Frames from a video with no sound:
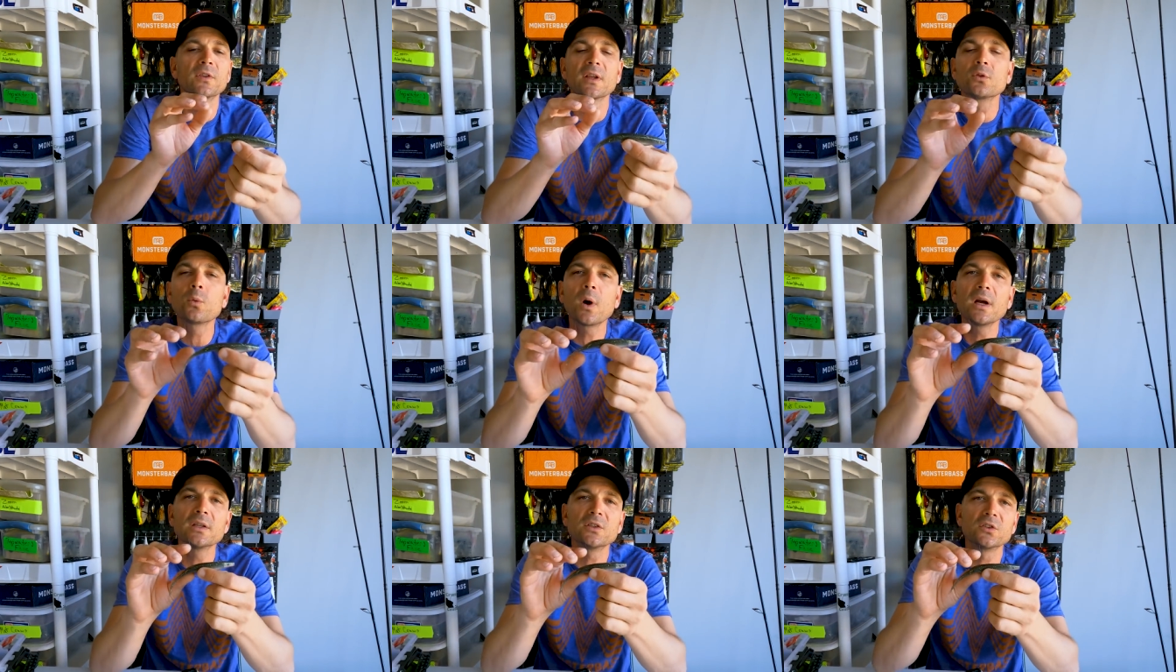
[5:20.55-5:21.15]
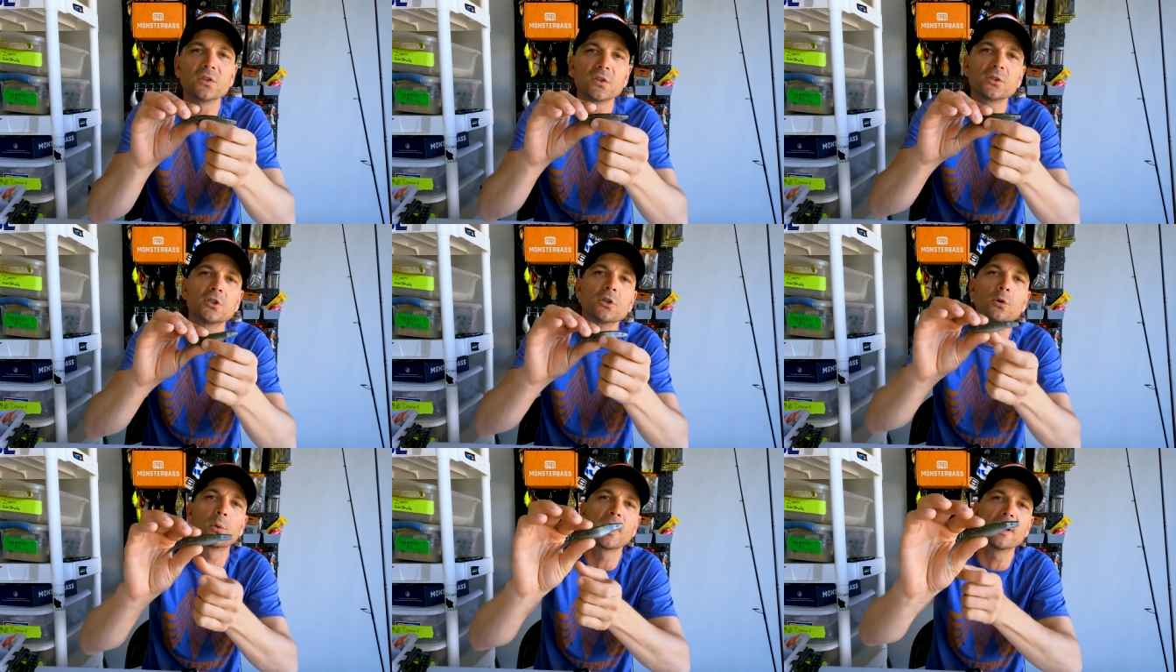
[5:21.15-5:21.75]
That's why it's such
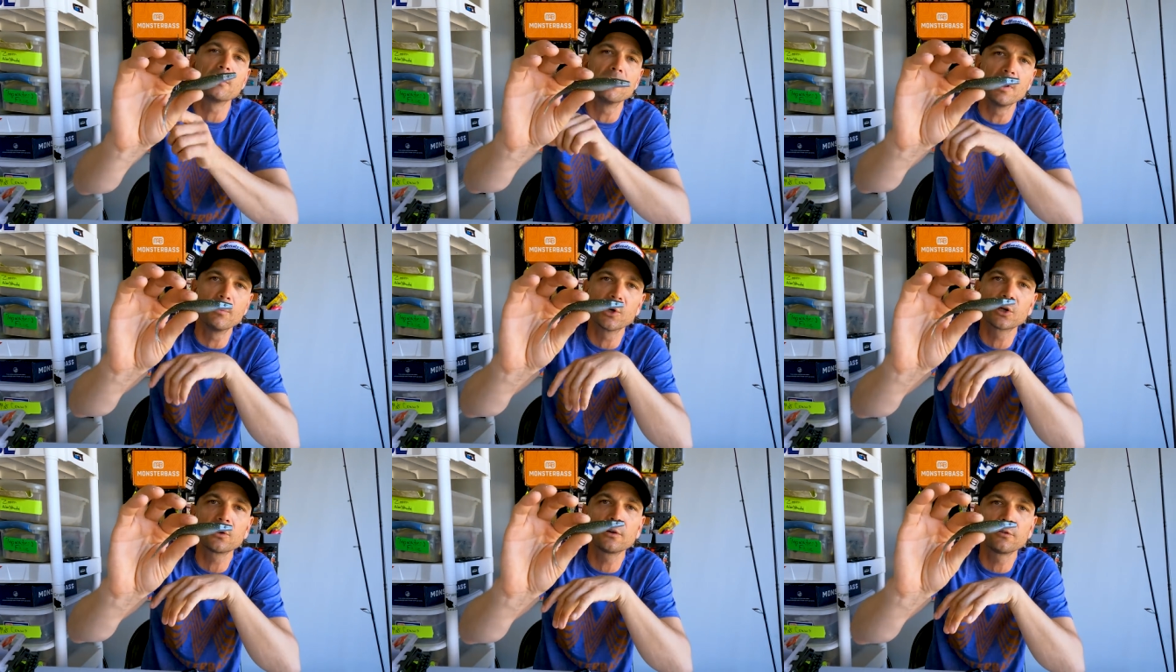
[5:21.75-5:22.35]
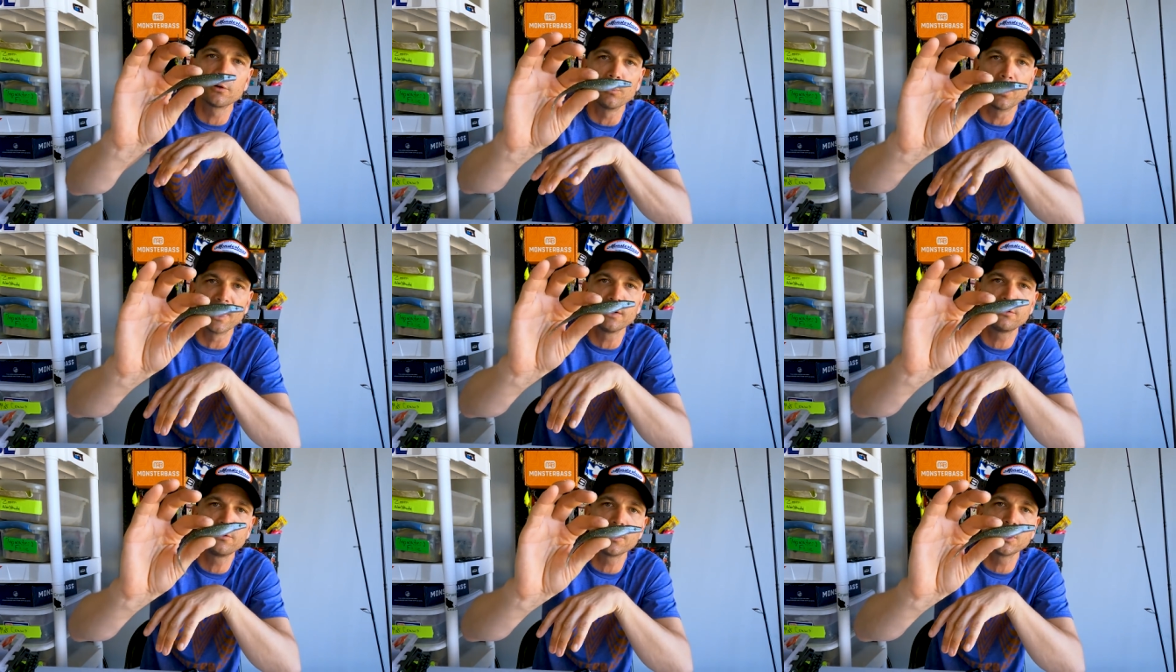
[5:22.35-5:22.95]
a great mimicker for
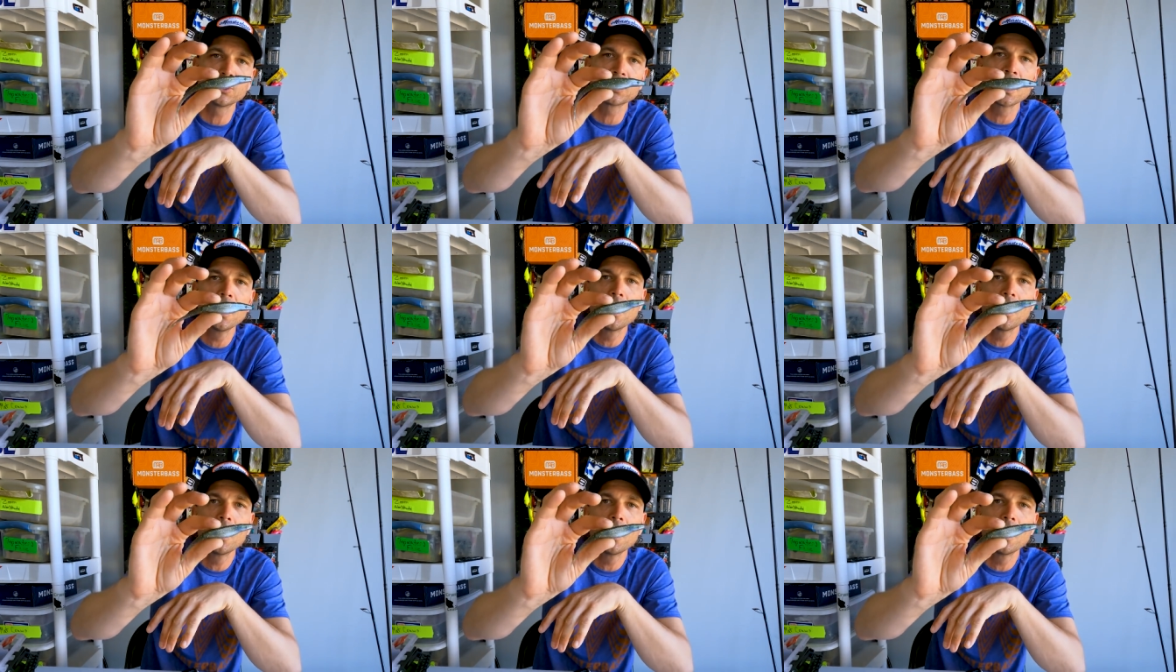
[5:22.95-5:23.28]
bait fish.